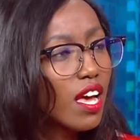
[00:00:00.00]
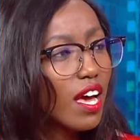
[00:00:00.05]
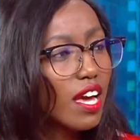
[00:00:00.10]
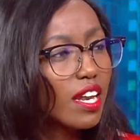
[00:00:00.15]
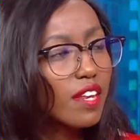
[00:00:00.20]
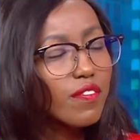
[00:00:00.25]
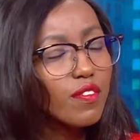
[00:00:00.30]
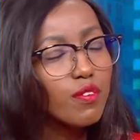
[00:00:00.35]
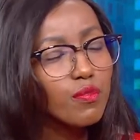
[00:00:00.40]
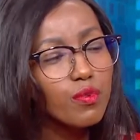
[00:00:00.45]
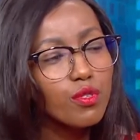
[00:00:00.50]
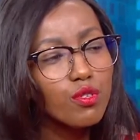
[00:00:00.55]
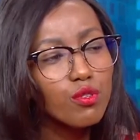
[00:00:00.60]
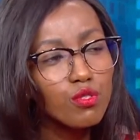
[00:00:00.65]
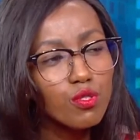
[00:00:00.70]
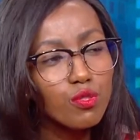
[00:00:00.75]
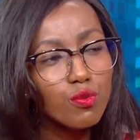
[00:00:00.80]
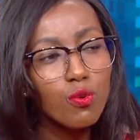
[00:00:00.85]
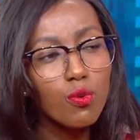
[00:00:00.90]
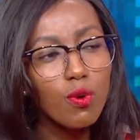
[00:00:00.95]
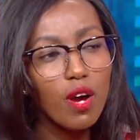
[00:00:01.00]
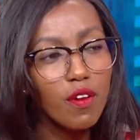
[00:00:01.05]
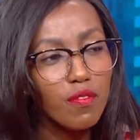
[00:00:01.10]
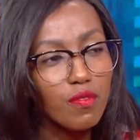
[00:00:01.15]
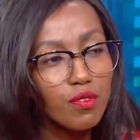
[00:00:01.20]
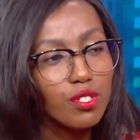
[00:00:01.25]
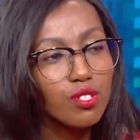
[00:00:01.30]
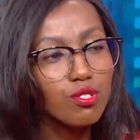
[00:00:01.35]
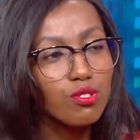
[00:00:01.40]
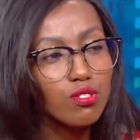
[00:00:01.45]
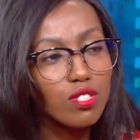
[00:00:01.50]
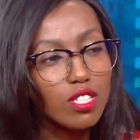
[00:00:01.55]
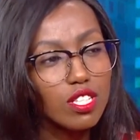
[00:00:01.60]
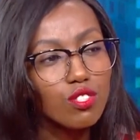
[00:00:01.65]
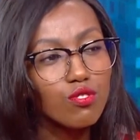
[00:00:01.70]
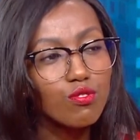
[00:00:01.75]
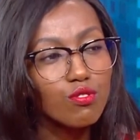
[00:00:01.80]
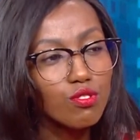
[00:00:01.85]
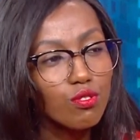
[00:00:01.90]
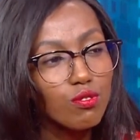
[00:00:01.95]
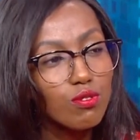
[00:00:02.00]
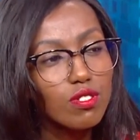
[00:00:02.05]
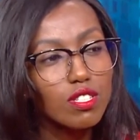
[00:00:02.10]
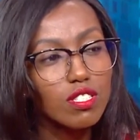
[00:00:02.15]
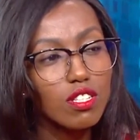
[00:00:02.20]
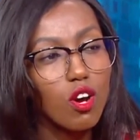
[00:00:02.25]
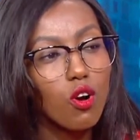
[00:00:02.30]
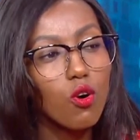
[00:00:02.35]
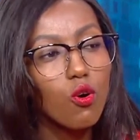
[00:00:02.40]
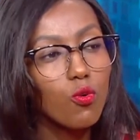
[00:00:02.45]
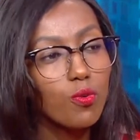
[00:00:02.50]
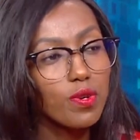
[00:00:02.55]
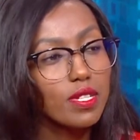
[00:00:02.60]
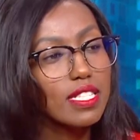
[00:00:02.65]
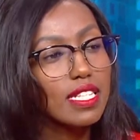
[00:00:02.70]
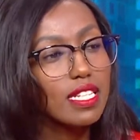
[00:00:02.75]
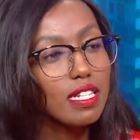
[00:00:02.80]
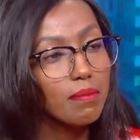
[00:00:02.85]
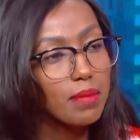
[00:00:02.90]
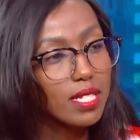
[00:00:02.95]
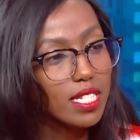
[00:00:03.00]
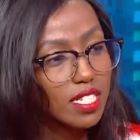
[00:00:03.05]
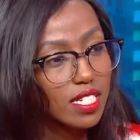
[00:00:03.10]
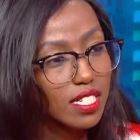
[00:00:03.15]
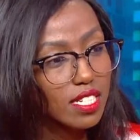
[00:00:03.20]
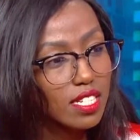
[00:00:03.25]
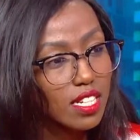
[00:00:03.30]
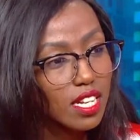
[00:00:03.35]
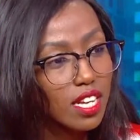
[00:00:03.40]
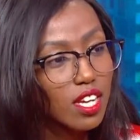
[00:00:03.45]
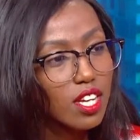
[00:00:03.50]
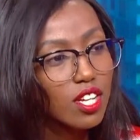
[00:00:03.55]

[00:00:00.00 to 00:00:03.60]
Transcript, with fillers: And even with those who have resources, resources are always limited.